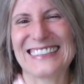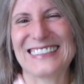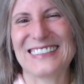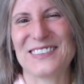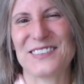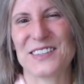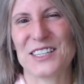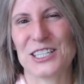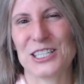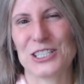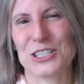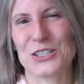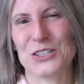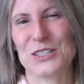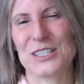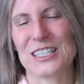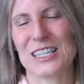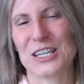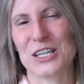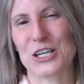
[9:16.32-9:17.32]
You can
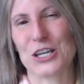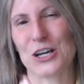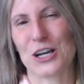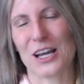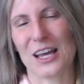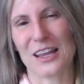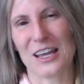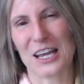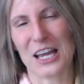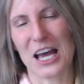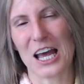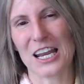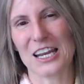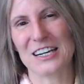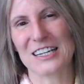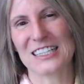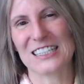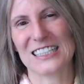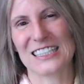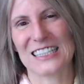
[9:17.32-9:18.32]
choose the, the color
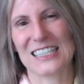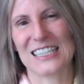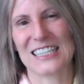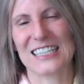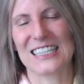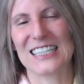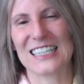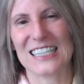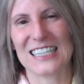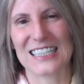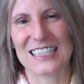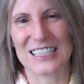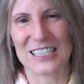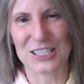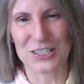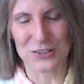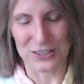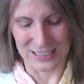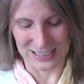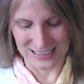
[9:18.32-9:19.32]
and the, and the
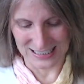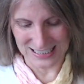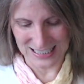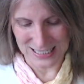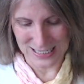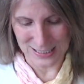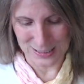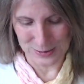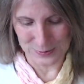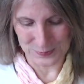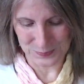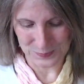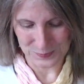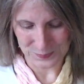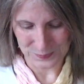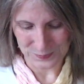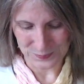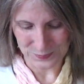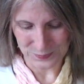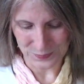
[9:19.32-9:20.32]
crystal.
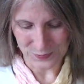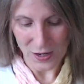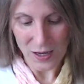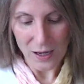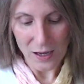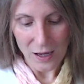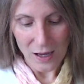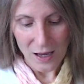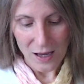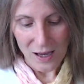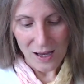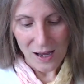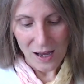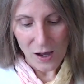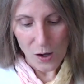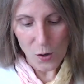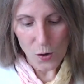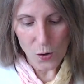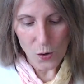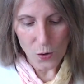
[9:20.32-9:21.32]

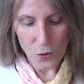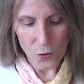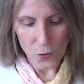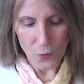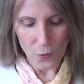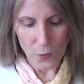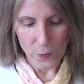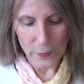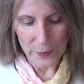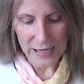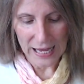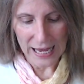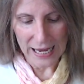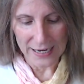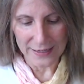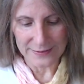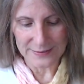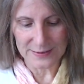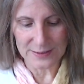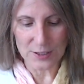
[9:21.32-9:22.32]
Oh,
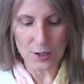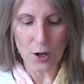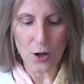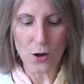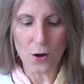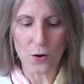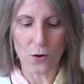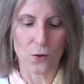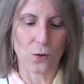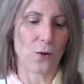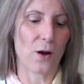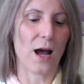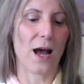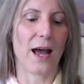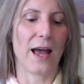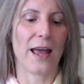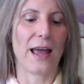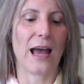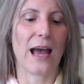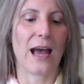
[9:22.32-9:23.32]
okay, so
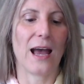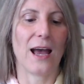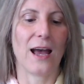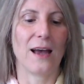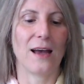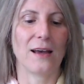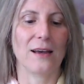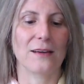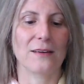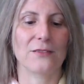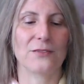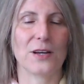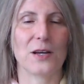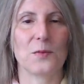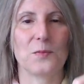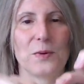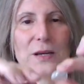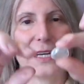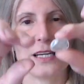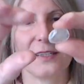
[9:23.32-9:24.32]
I have
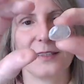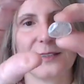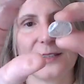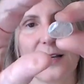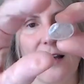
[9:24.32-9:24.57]
a piece